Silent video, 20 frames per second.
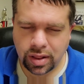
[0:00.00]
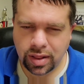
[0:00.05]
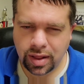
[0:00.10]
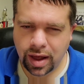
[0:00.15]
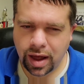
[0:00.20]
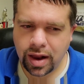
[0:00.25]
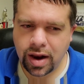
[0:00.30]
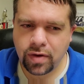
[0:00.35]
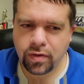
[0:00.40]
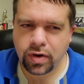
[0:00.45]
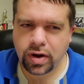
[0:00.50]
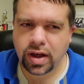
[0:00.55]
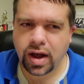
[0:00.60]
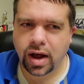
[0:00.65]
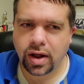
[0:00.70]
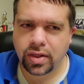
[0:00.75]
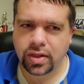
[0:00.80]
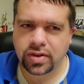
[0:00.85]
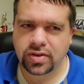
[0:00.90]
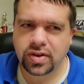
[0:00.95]
I never
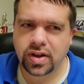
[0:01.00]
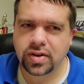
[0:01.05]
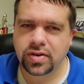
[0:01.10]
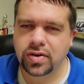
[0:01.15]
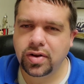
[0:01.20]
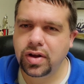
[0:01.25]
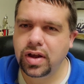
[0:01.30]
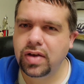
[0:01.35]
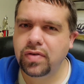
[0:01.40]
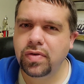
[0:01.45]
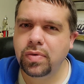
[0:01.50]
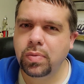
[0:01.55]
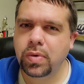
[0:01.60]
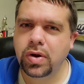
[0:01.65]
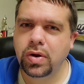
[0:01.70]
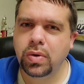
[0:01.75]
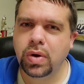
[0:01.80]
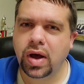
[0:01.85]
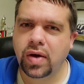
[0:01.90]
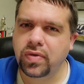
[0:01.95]
got the sense, even when
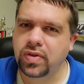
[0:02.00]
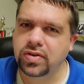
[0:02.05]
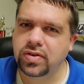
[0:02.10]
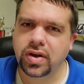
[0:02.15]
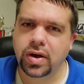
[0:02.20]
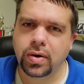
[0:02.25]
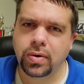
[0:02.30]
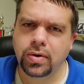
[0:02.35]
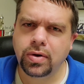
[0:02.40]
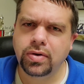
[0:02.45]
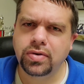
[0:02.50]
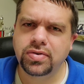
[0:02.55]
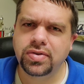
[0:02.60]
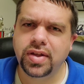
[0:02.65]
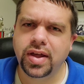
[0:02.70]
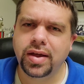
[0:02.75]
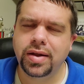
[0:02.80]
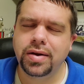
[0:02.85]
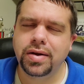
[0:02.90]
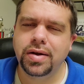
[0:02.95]
you have these characters
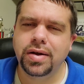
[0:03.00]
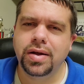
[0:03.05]
that,